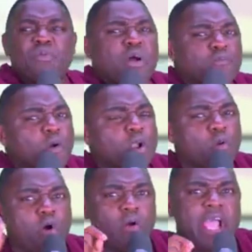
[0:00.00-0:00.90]
to UN
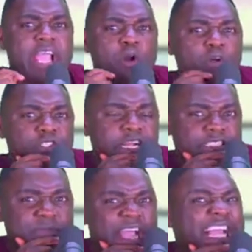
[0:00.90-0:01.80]
to
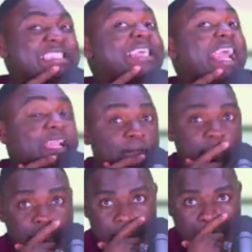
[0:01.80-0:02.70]
tell them, say,
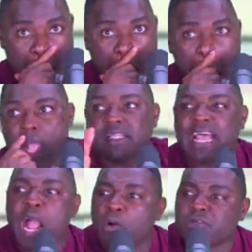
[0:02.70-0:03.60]
yani Awunafo we
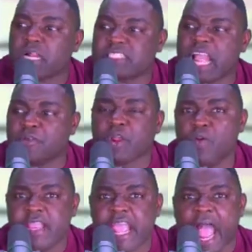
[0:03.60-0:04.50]
wo a
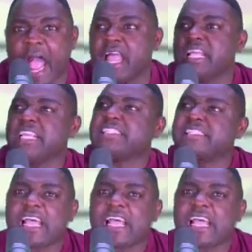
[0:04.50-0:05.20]
contract bi a sign.